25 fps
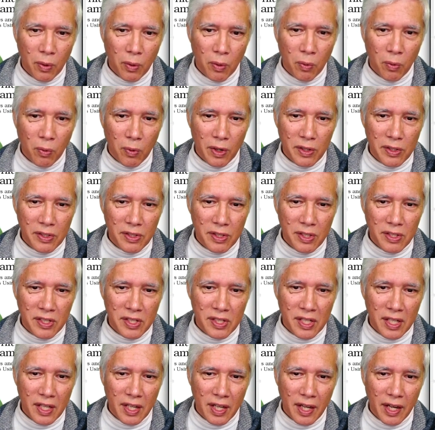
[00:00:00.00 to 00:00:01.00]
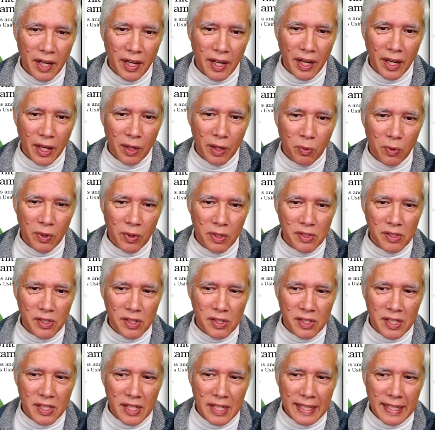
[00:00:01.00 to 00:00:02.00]
Where's the CI and where's the
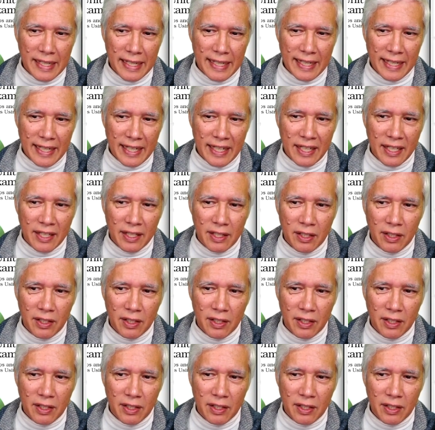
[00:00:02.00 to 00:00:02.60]
CD?